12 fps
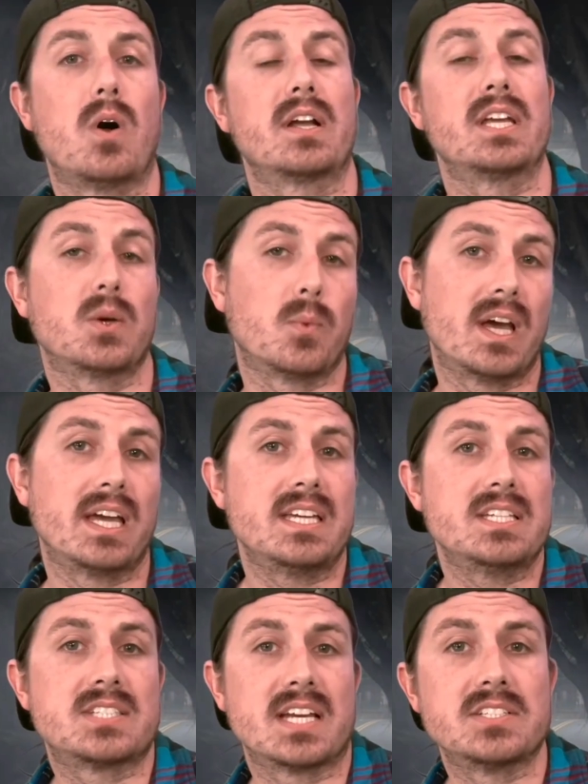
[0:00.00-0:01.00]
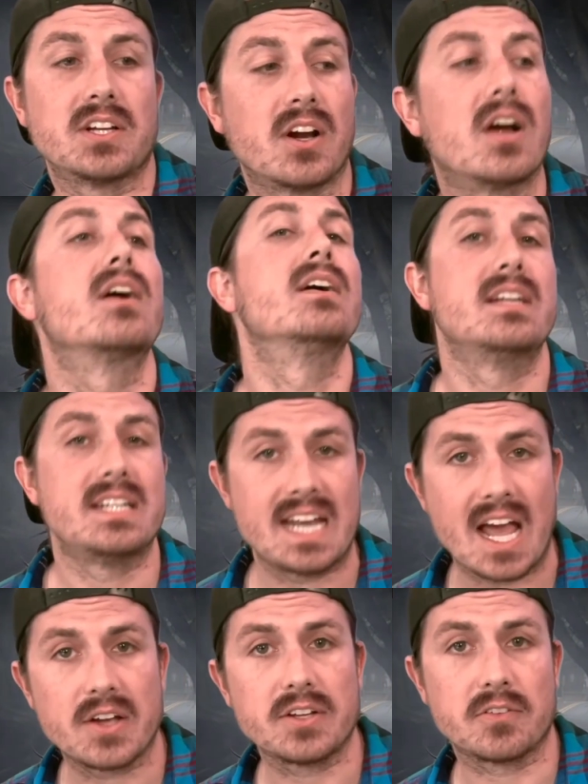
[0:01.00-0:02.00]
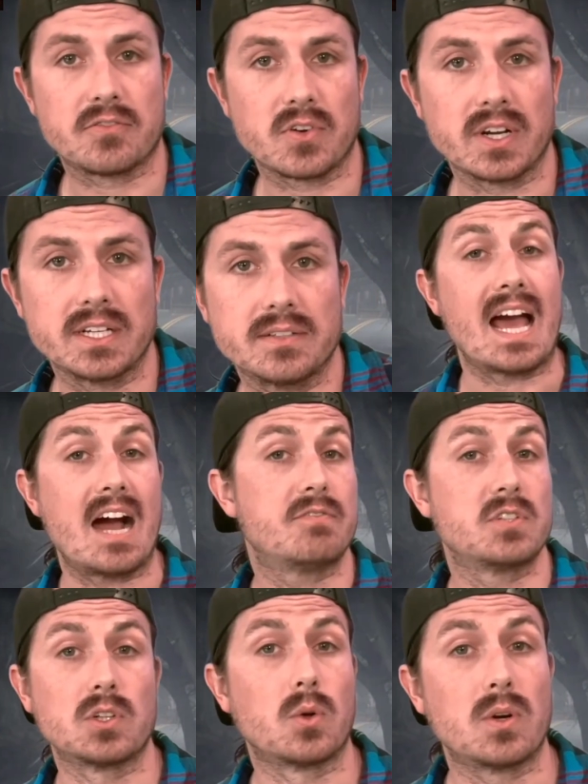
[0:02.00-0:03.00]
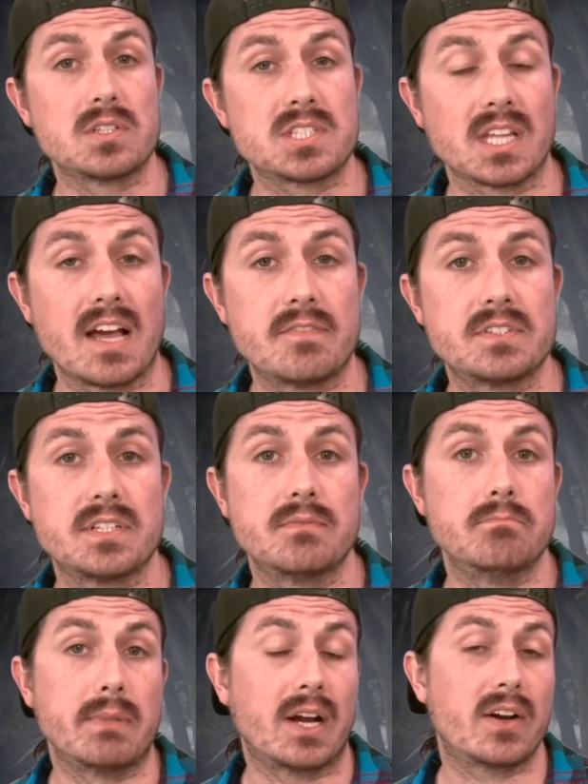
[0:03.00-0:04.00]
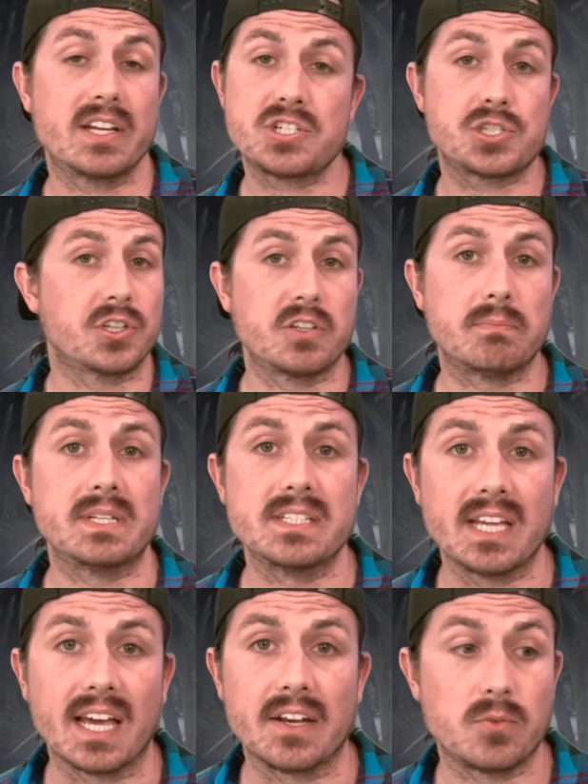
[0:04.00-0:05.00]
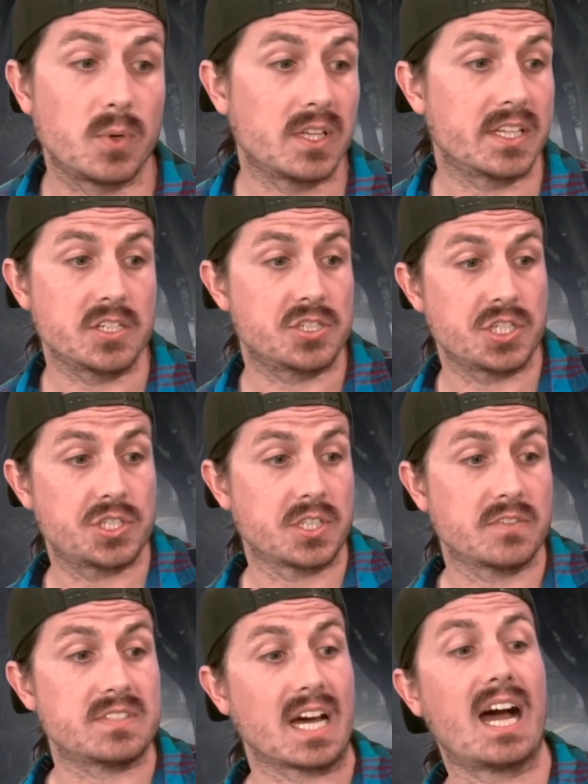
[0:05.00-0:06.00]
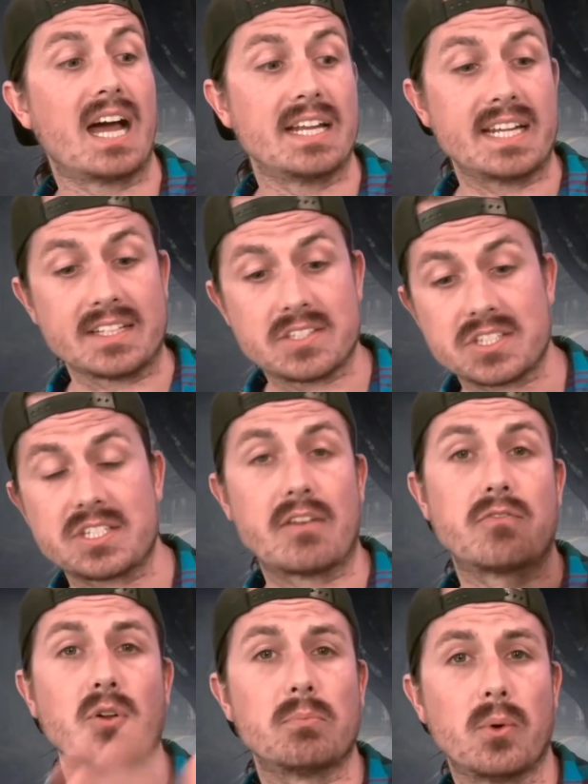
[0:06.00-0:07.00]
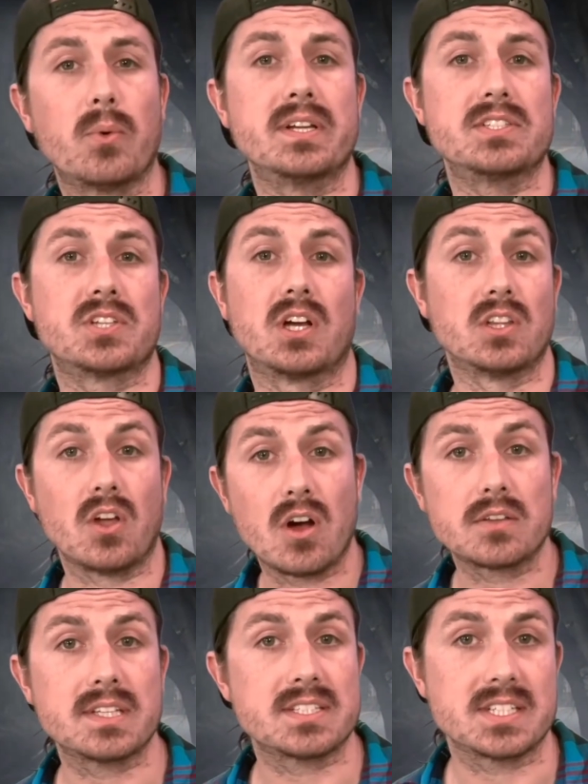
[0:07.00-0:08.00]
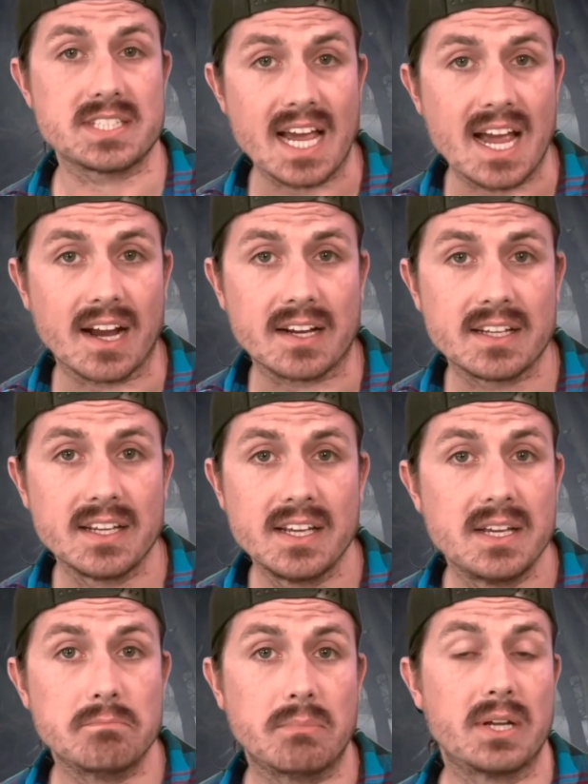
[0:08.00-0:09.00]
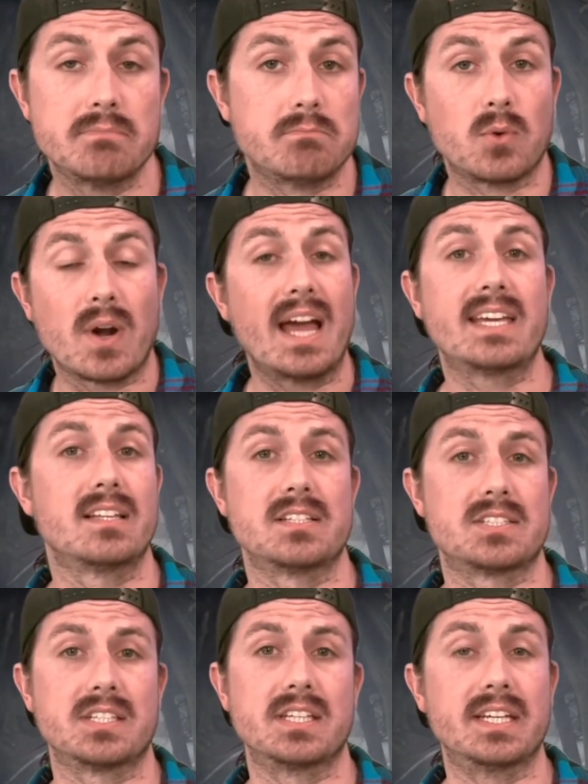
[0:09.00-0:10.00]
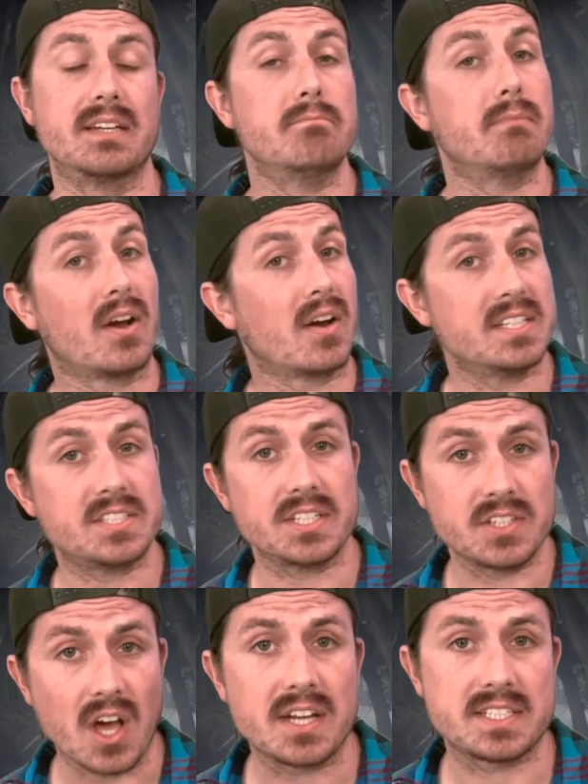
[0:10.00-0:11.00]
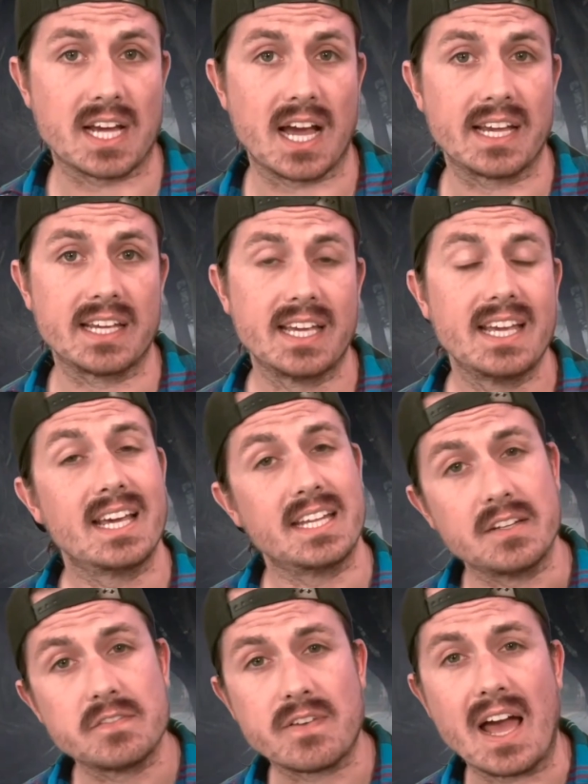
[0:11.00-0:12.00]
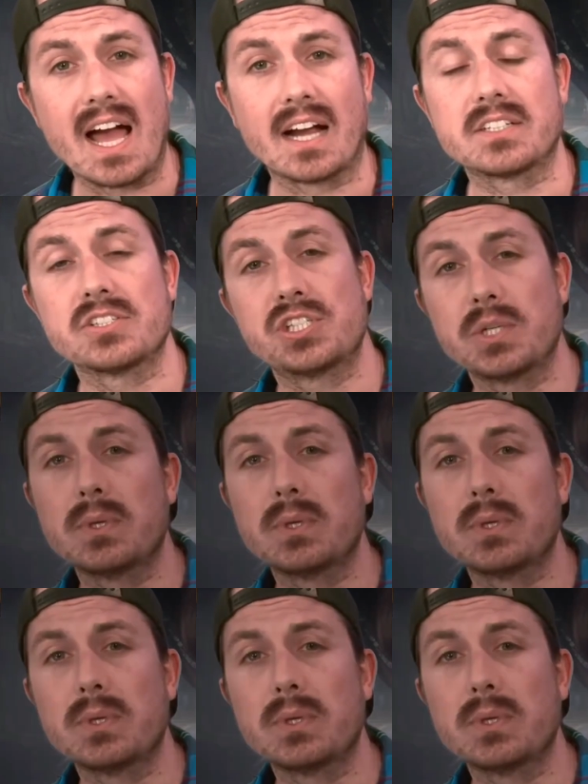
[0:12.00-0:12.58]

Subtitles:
walking away, he said to her, "Now you're free." After Lawrence left, Mary should have been dead. Really, she should have died at several points along this attack. But miraculously, Mary did not die. And in fact, she